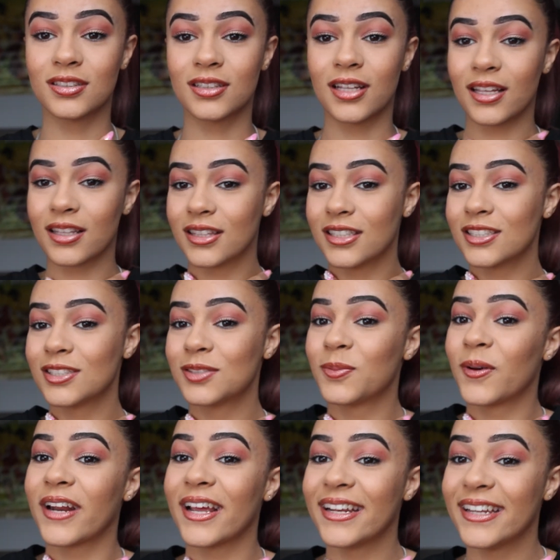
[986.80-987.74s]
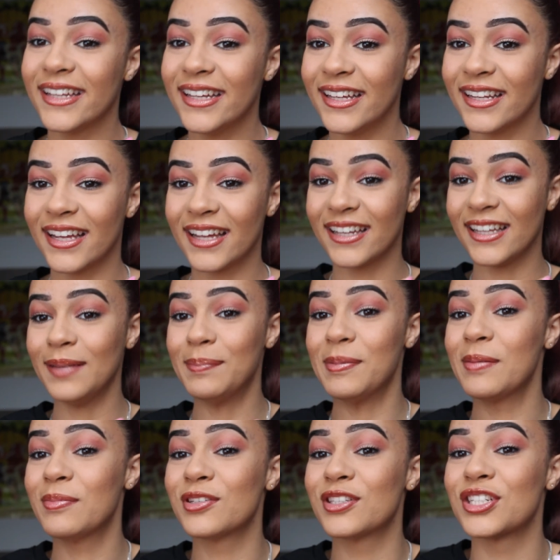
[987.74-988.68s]
Like, this is what I need. I need
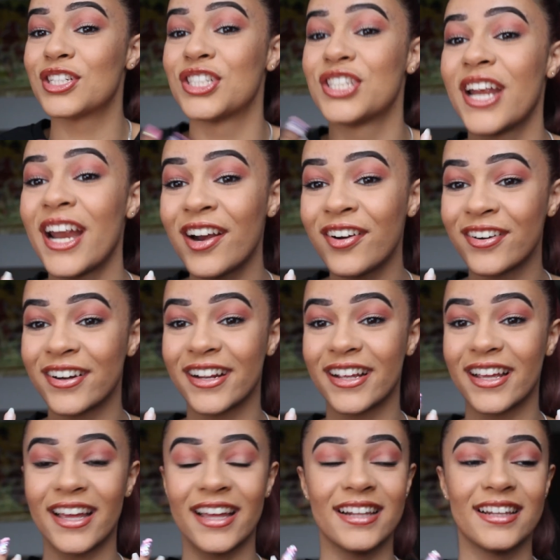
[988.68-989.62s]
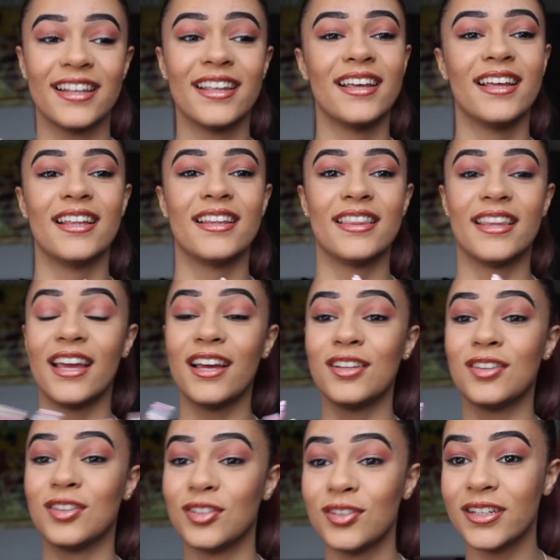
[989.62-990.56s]
people to share it. And
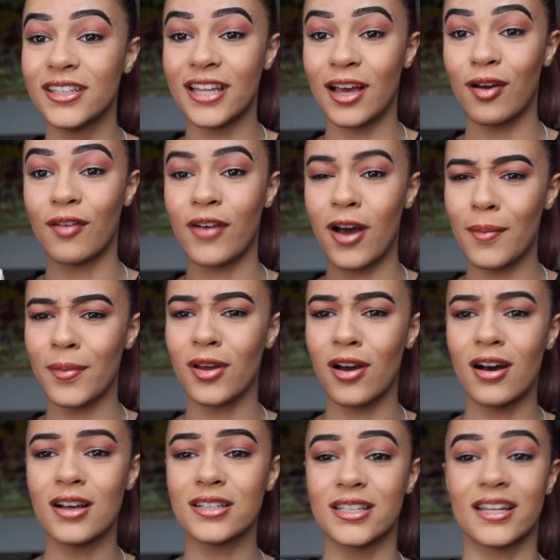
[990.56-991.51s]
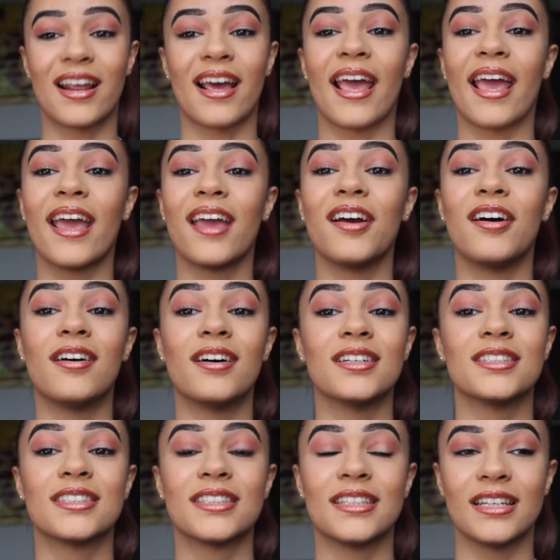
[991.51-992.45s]
they're doing that without me asking. And I hate
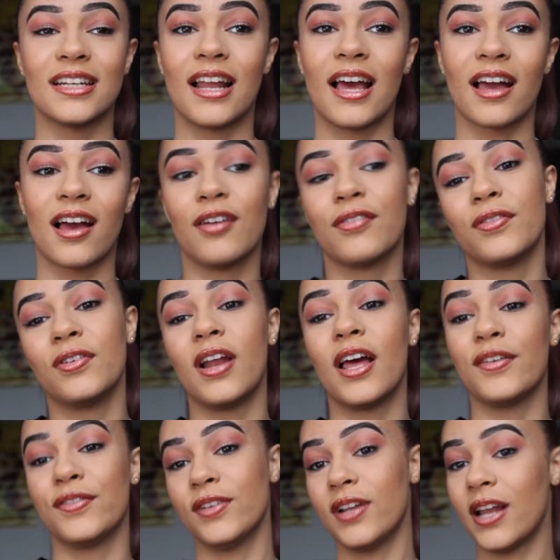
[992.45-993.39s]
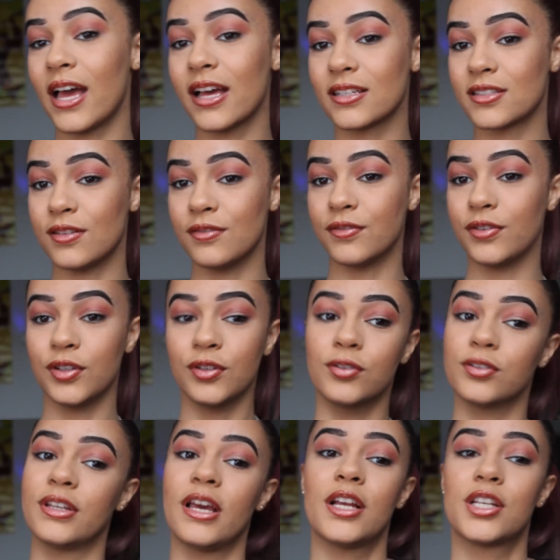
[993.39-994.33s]
asking. Like, I feel like if you like something,
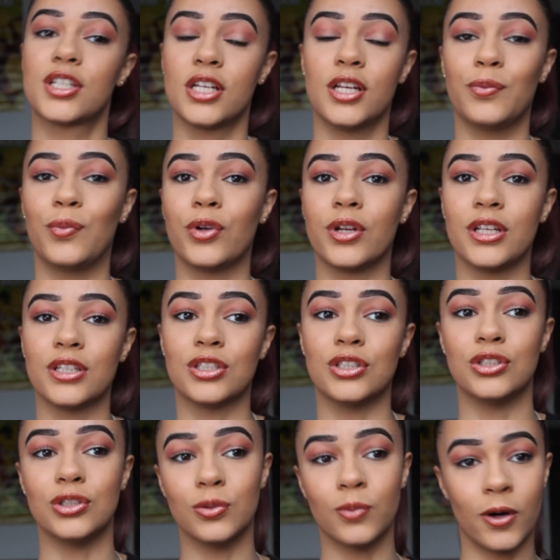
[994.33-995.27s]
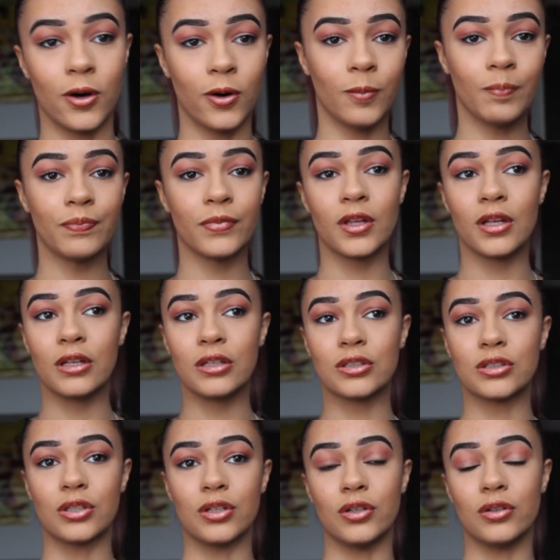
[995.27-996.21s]
you'll naturally want it to do well.
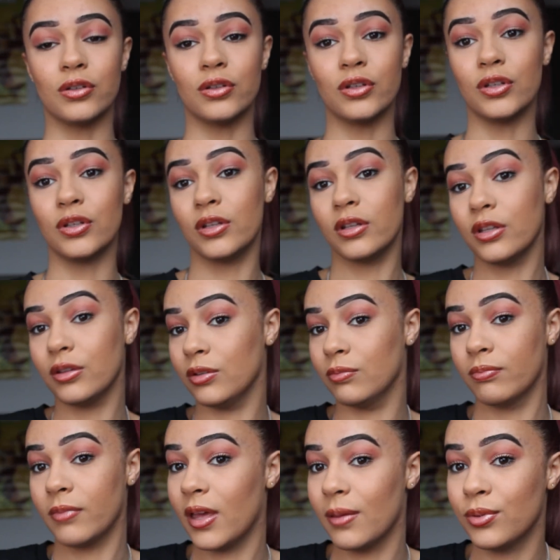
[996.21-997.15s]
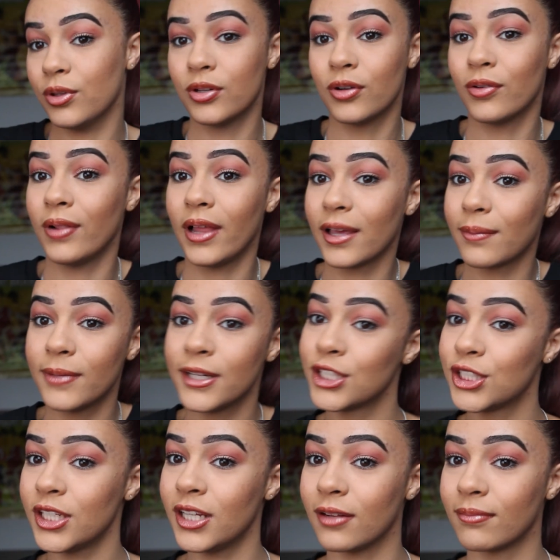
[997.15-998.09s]
So maybe you don't like my
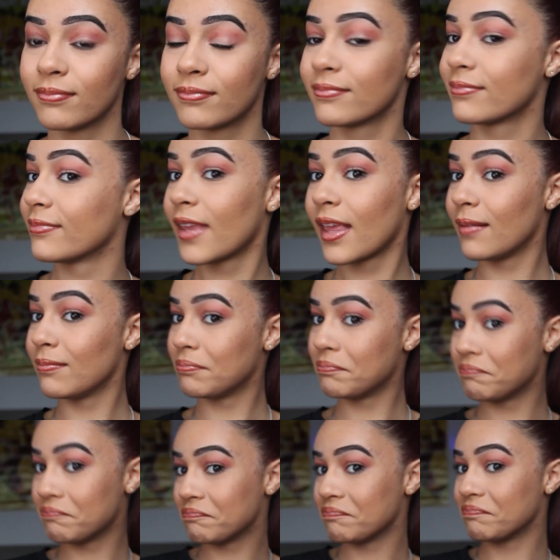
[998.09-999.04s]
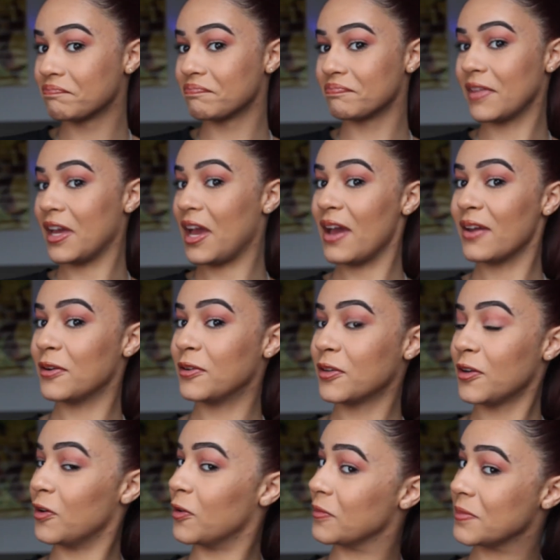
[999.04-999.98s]
shit. I
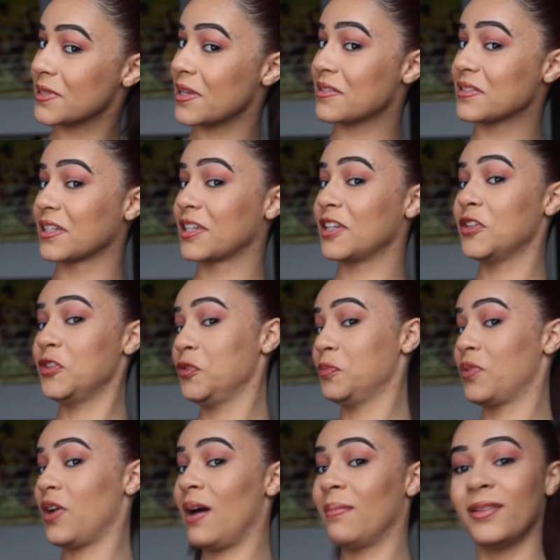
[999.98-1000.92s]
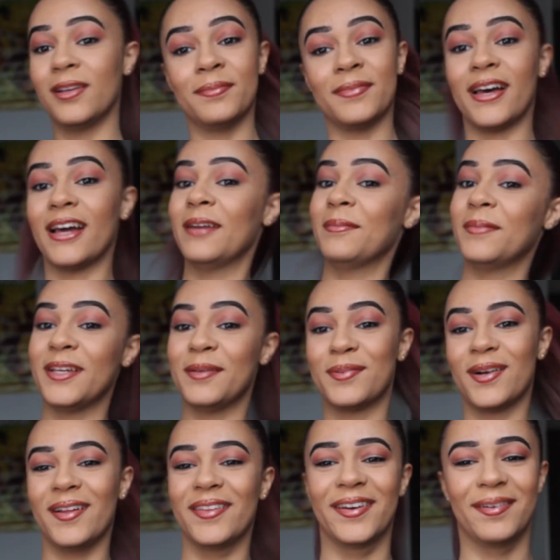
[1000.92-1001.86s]
don't know. Sounds like a you problem, not a me
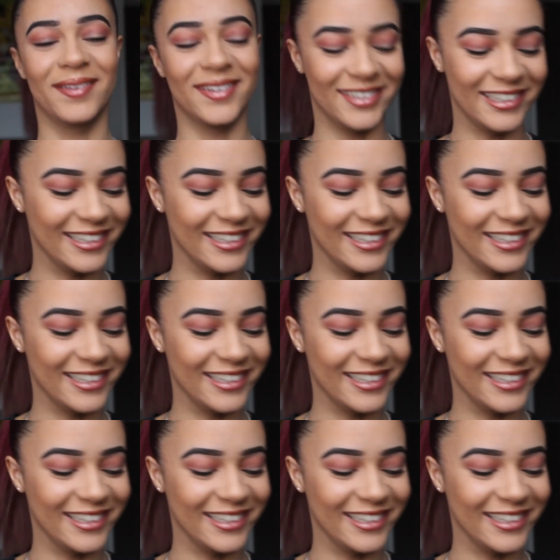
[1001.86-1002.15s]
problem. I'm